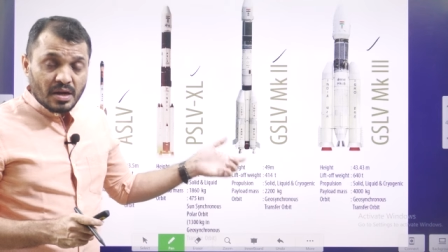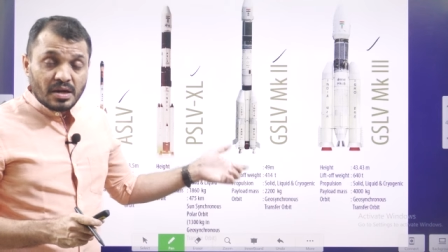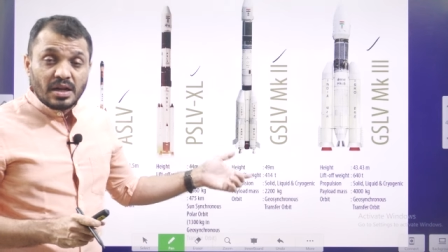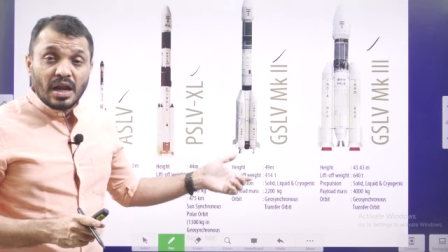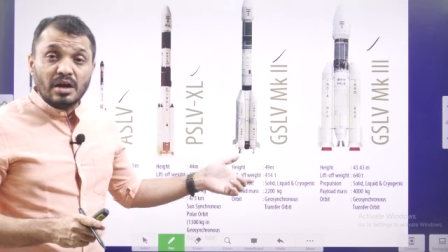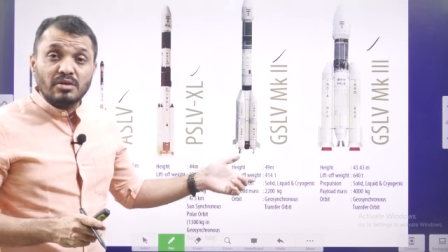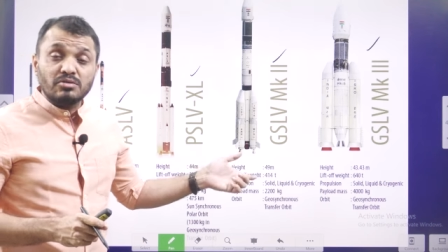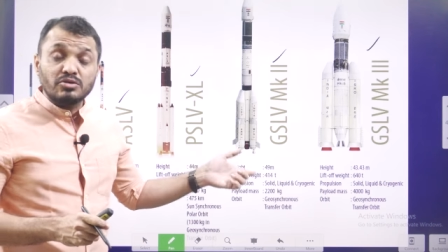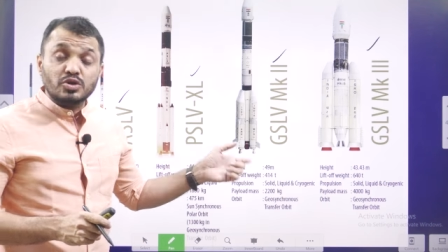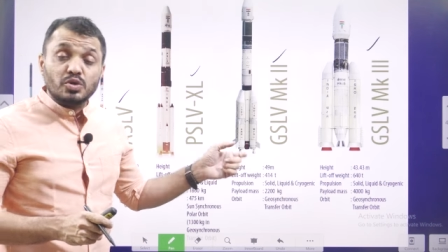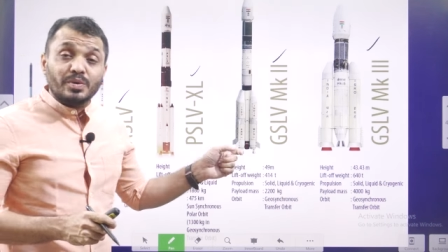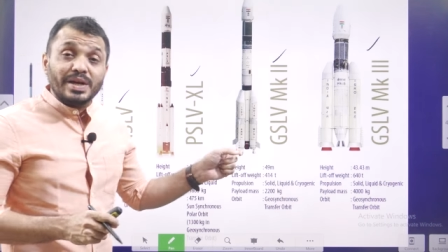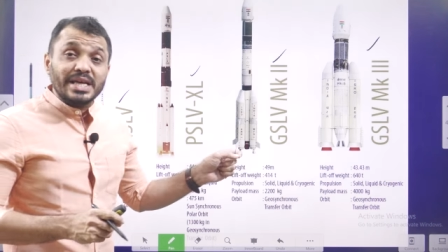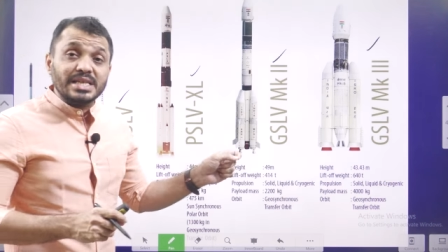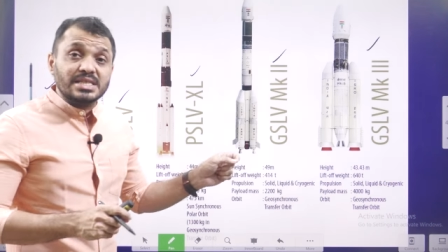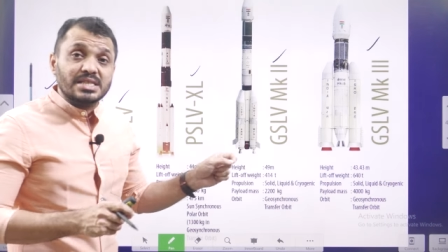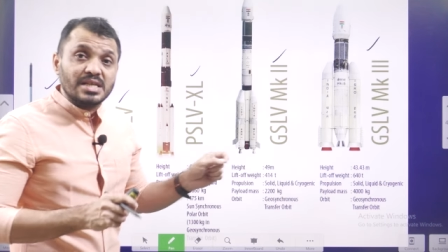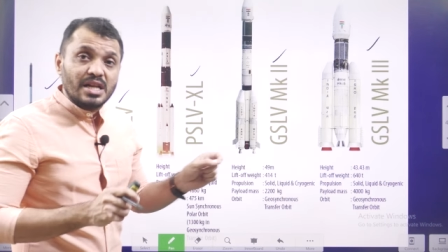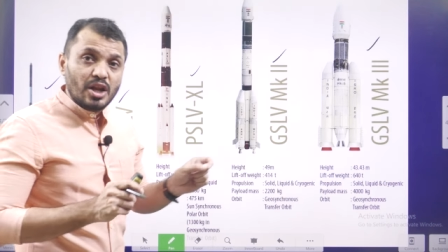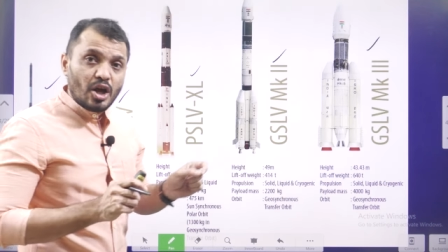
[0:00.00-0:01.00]
Now,
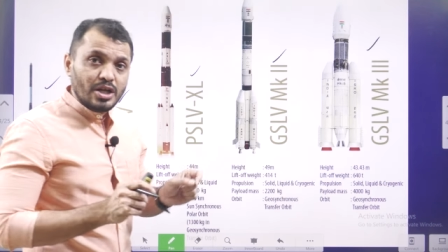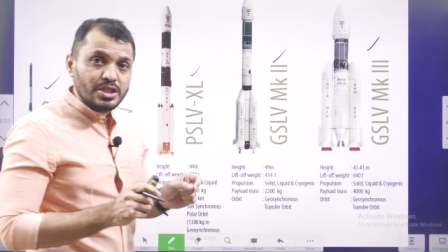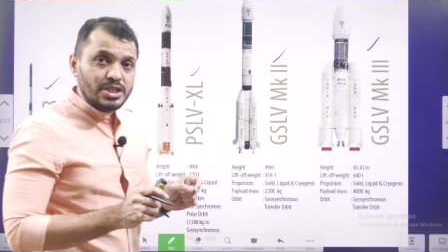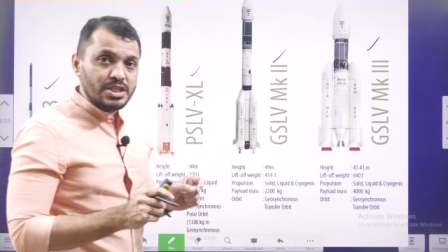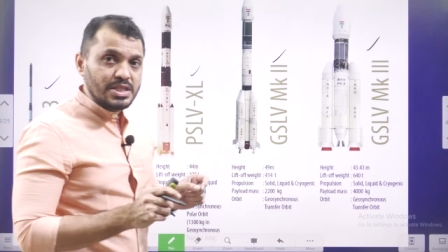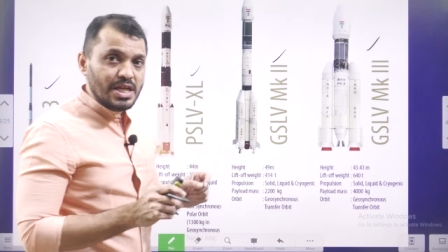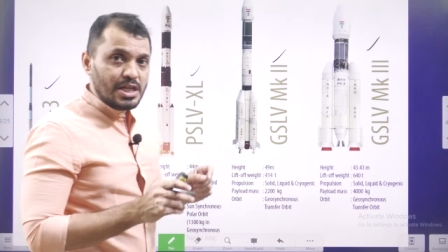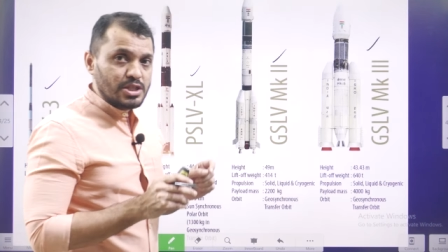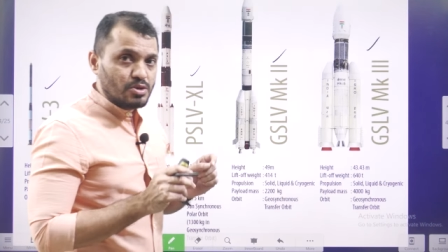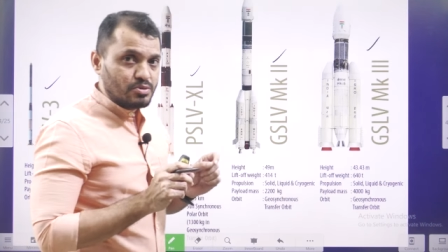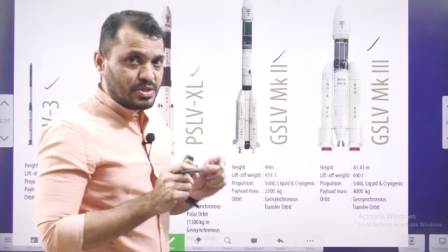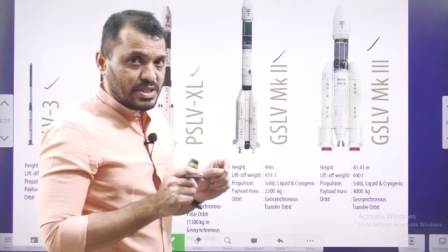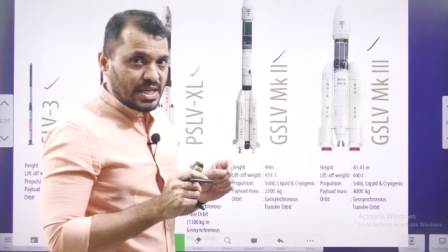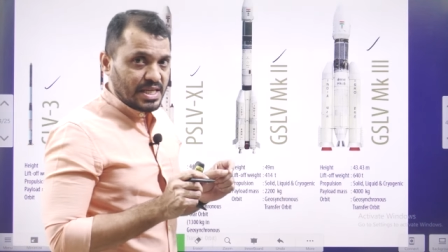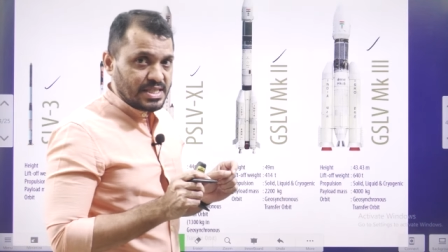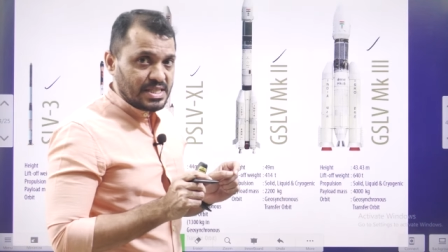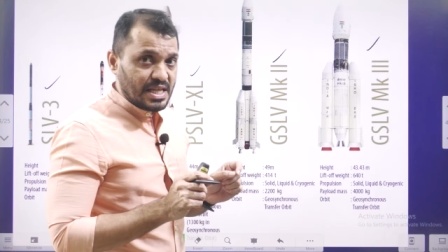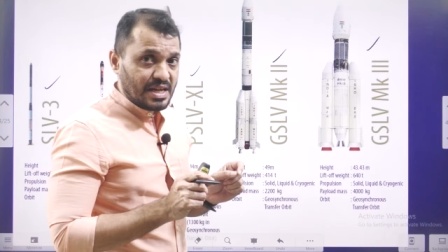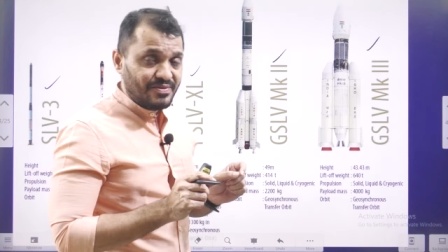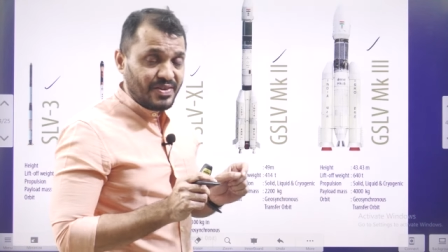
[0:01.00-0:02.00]
today's launch is also
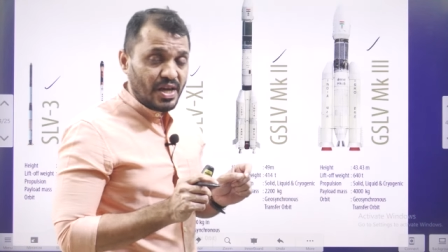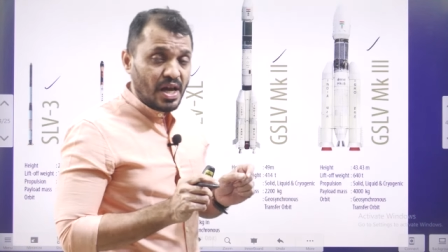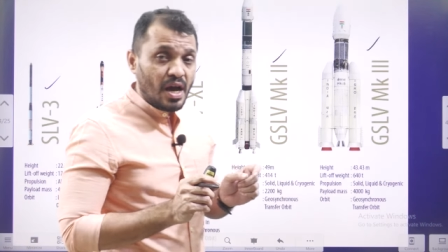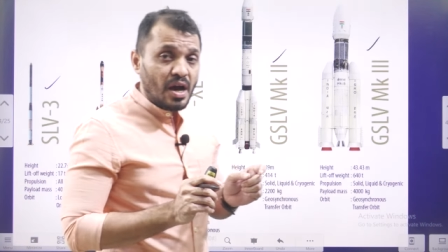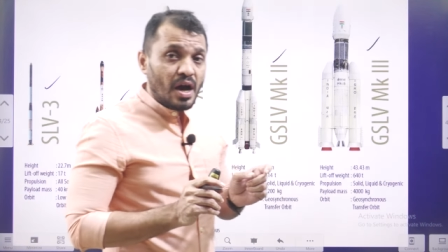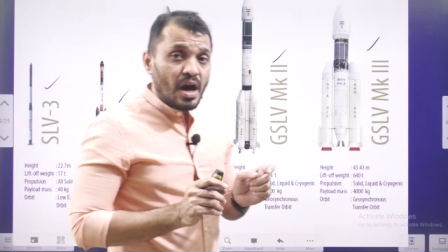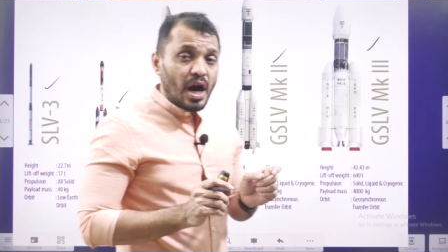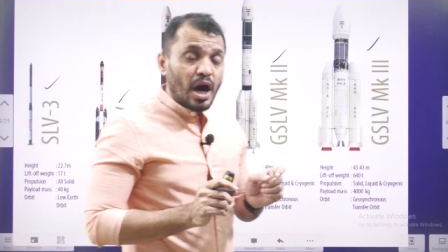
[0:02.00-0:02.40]
GSLV.